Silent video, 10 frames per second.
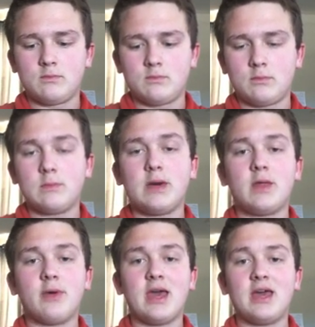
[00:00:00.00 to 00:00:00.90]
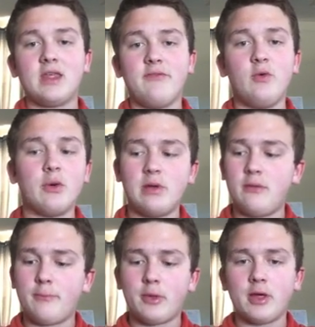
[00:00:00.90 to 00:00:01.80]
By the way, guys, if you want me to
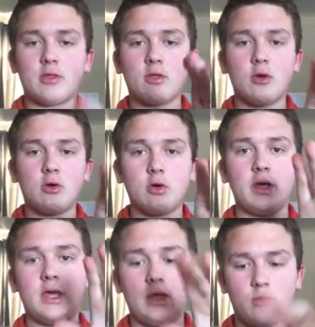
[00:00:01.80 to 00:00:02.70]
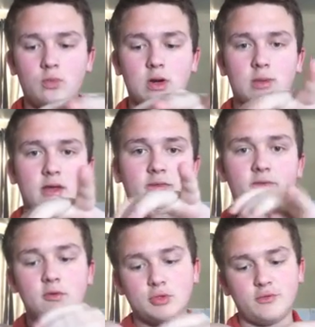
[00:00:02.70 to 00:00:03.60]
play a song in one of my
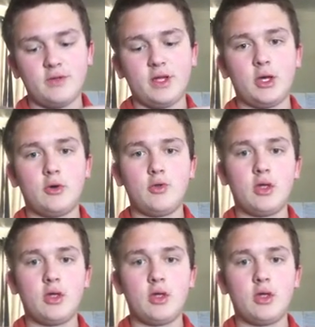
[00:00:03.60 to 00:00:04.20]
future videos,